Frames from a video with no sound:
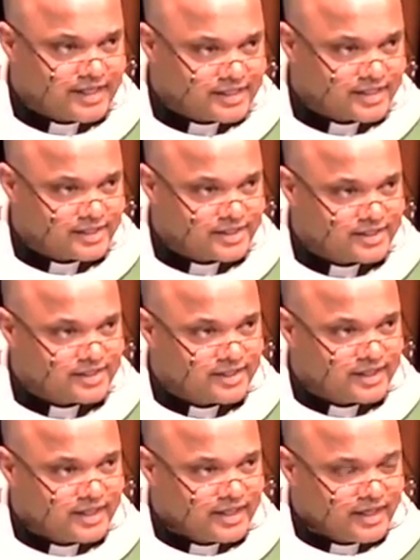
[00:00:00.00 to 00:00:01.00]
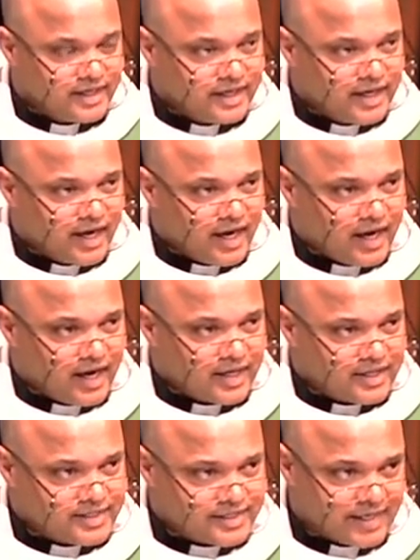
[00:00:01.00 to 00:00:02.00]
Jesus
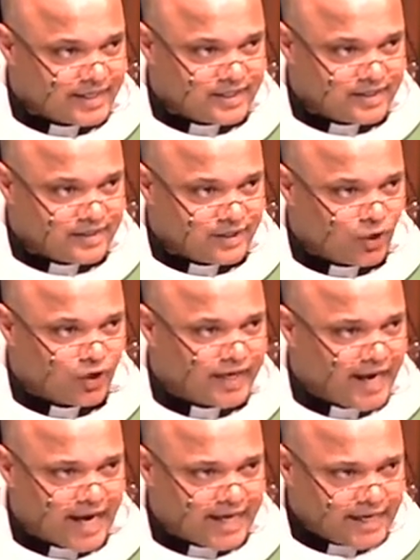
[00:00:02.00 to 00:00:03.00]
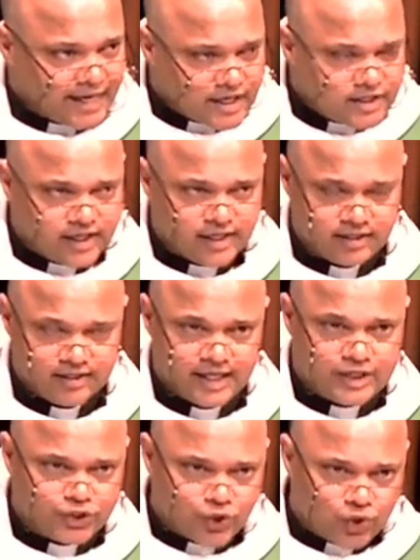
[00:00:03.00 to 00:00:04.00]
said, don't carry anything,
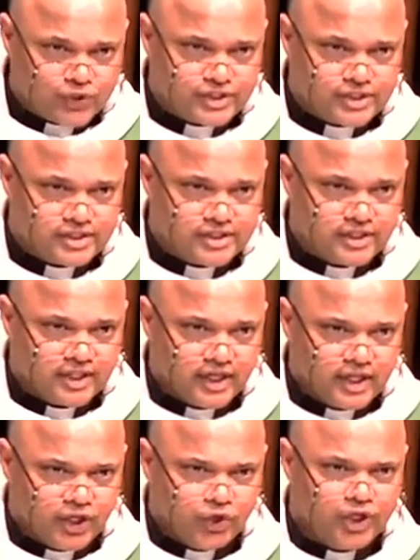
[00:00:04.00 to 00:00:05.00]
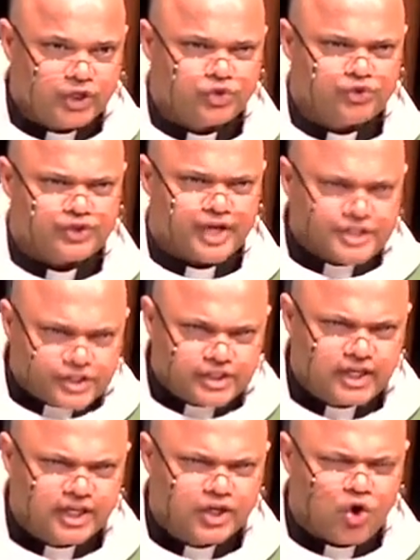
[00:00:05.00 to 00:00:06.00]
that shows you need to
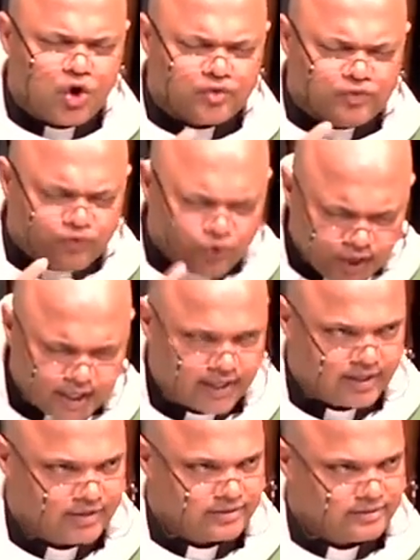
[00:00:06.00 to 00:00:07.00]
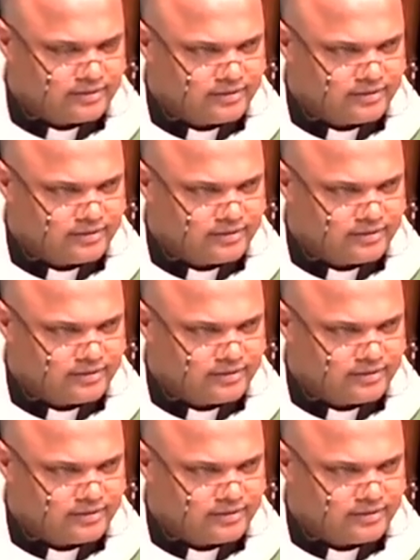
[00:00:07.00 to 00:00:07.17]
trust in God fully